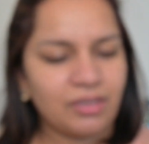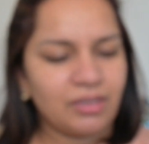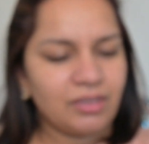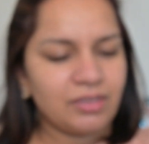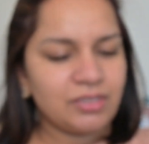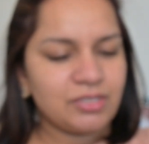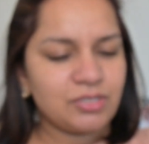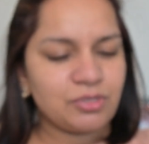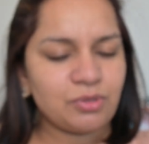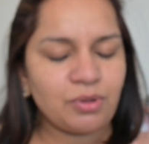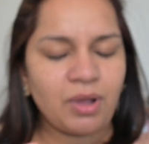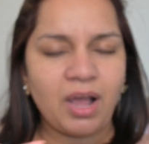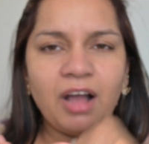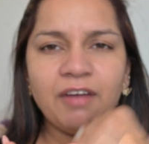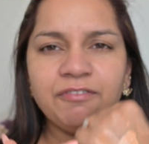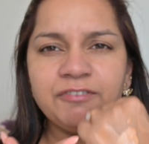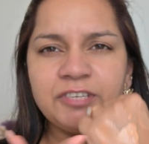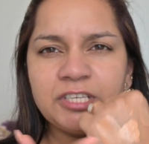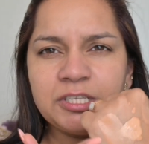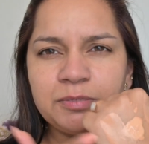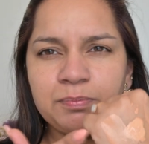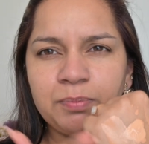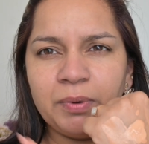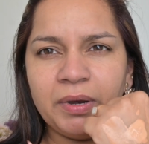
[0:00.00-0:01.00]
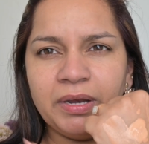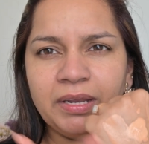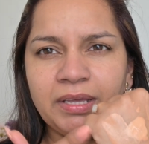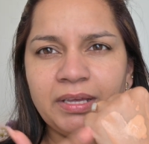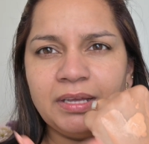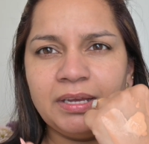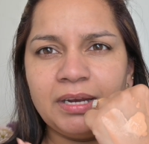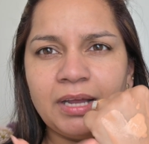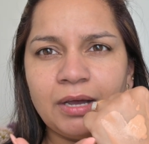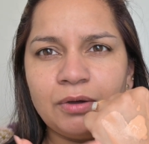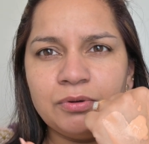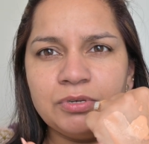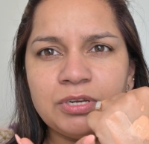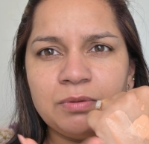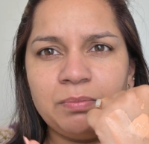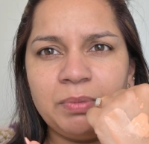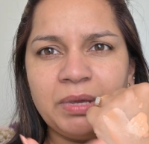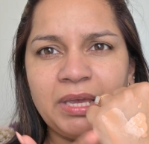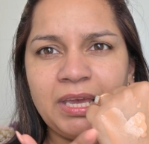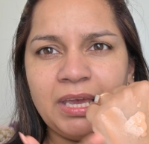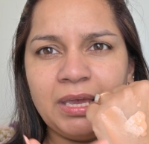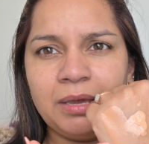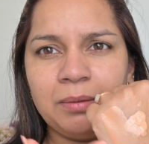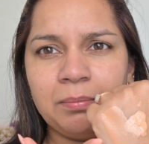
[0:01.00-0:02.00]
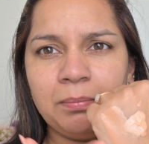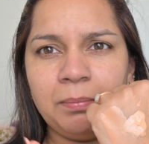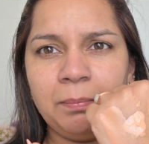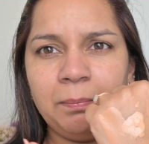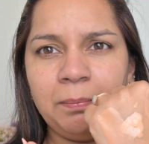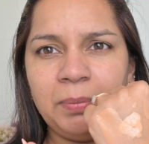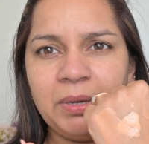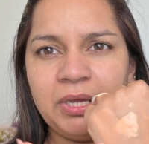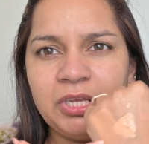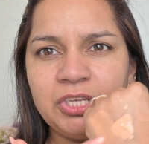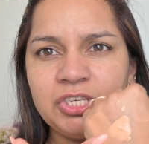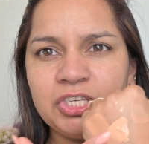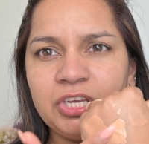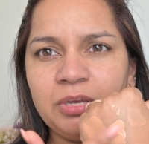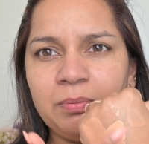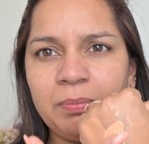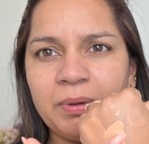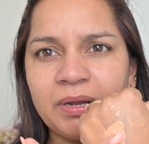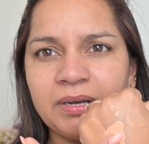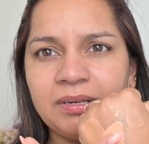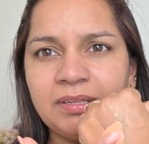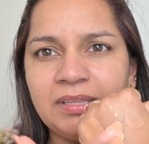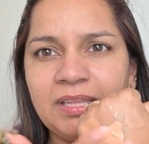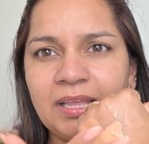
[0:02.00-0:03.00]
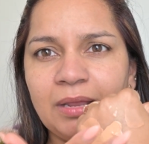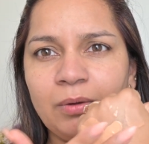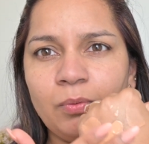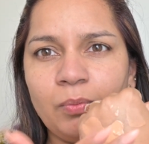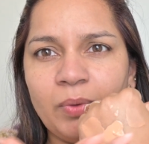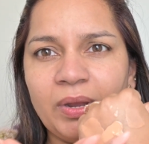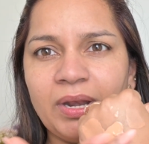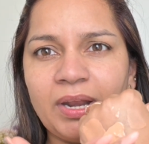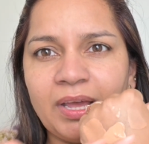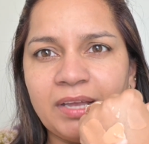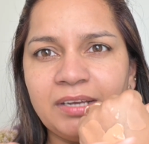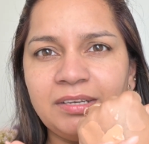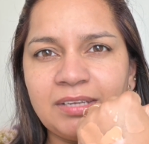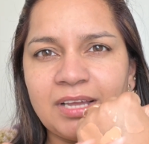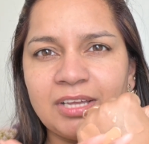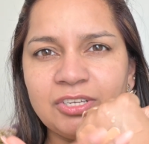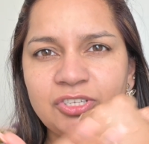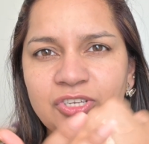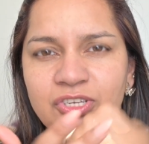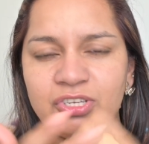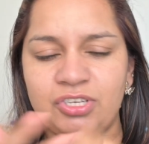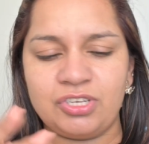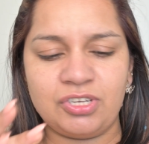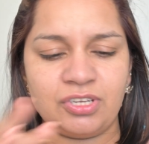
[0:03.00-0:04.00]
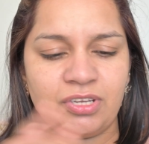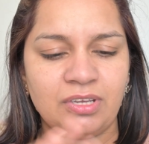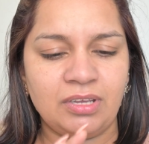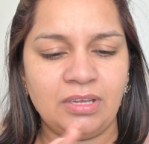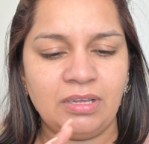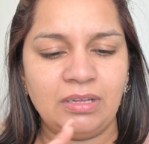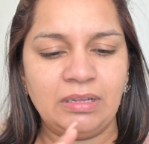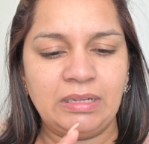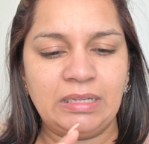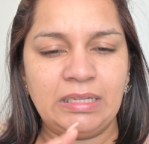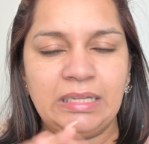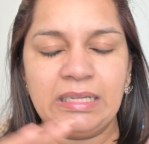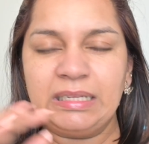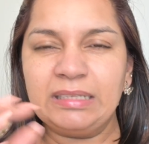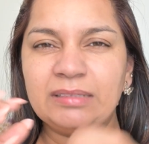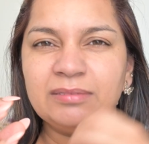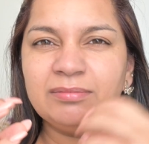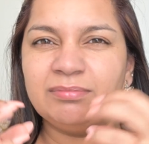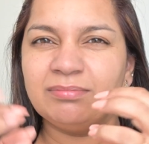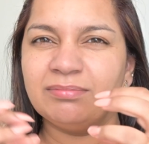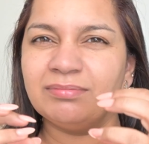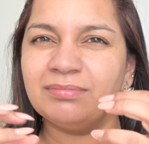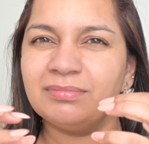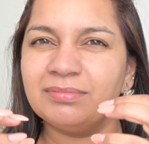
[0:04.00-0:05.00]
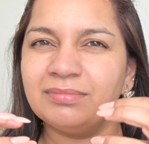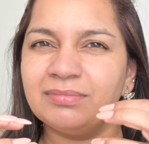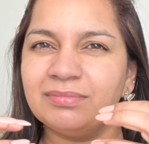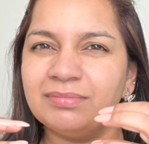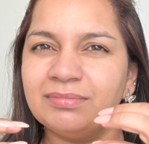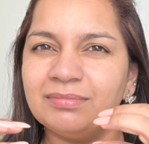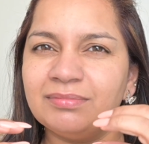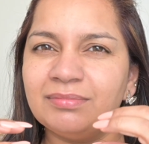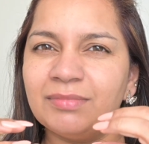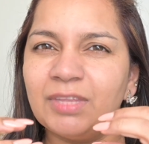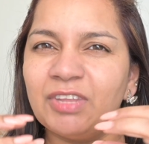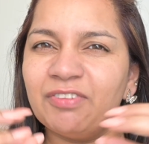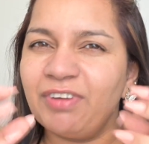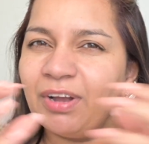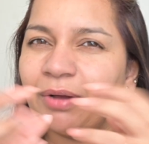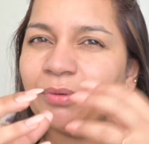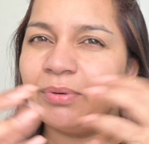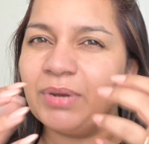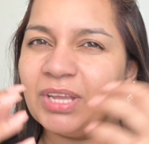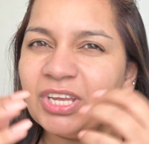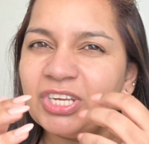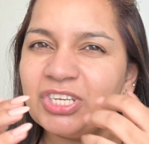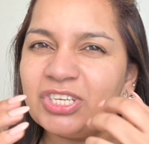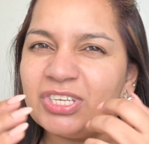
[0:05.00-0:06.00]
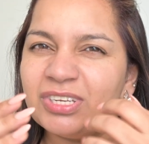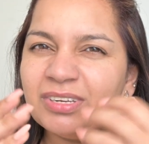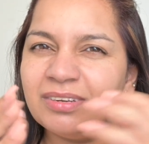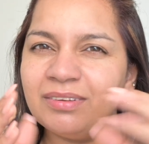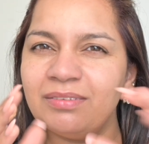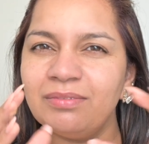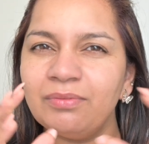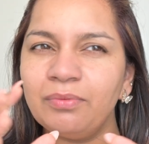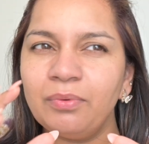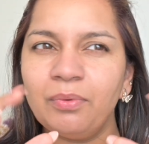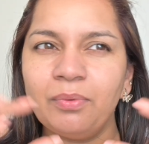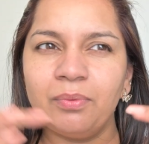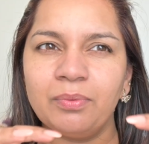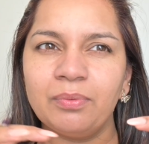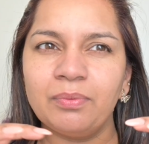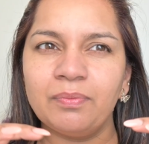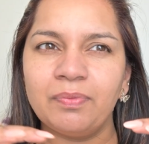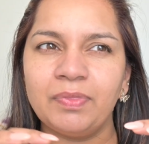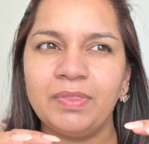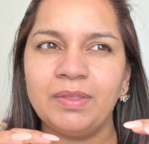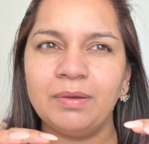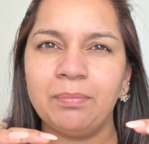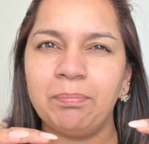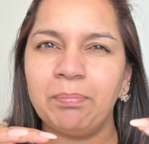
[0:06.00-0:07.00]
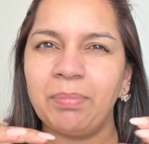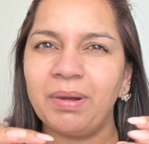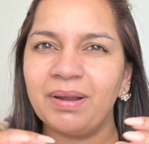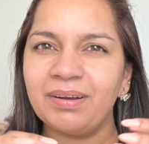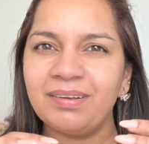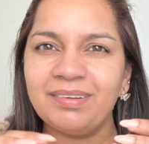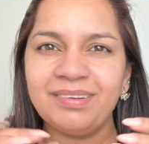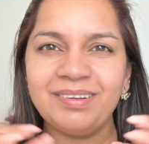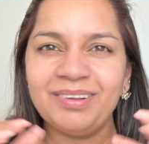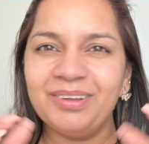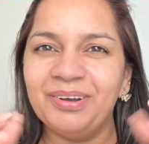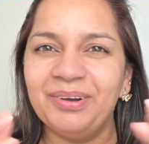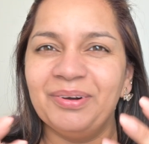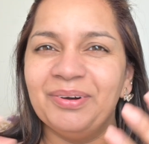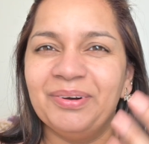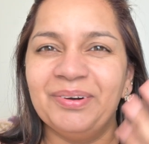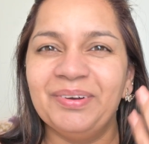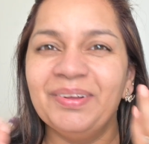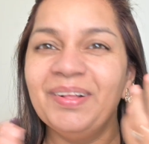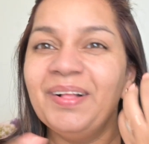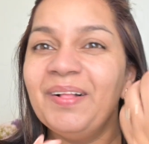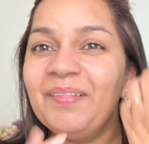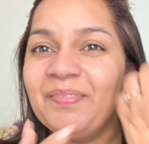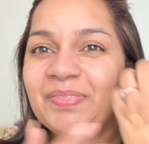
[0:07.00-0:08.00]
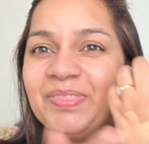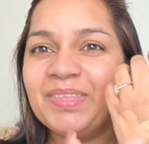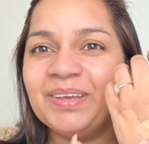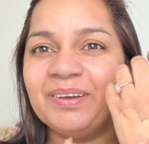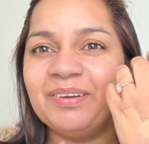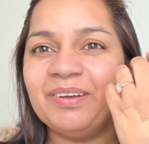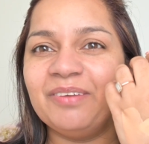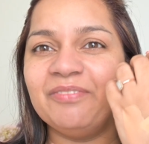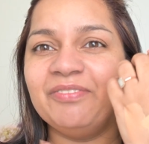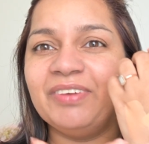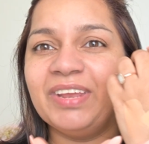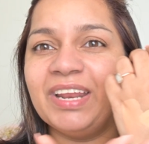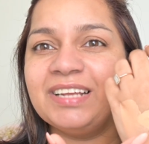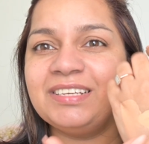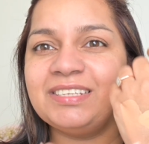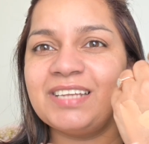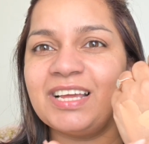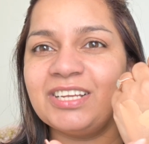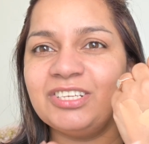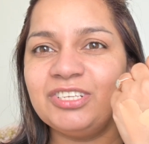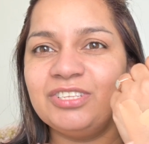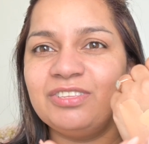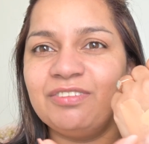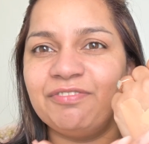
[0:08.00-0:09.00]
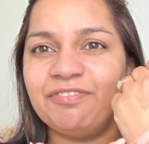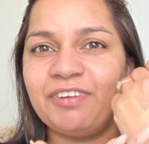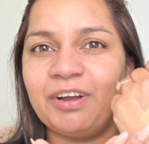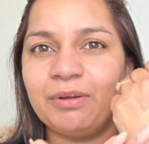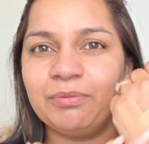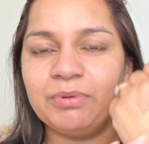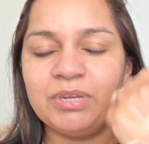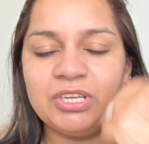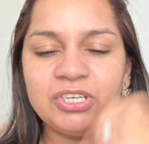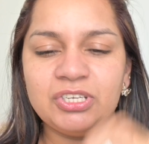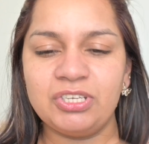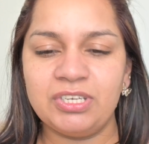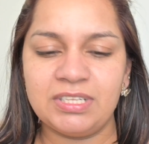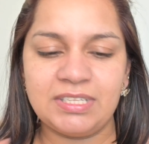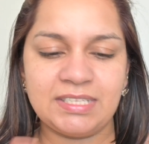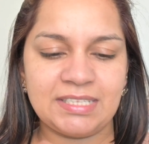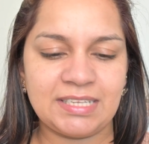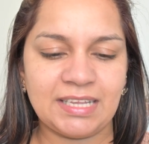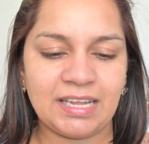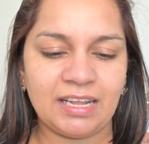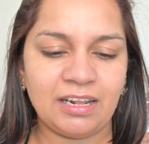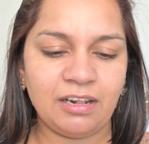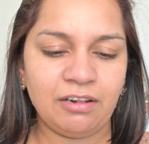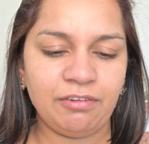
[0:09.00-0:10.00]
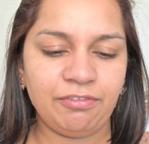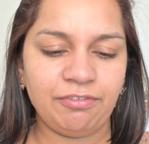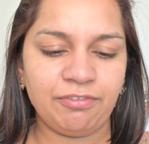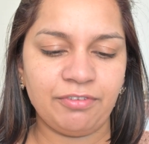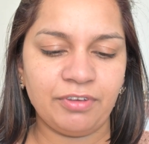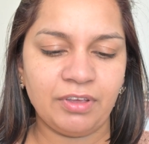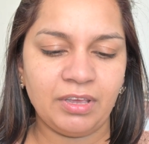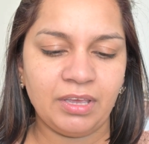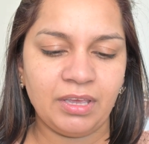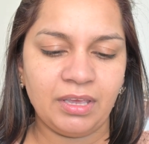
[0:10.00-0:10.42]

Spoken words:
So after spreading it out, it became peachy, but then when I touched the foundation, the puddle, when I touched the foundation itself,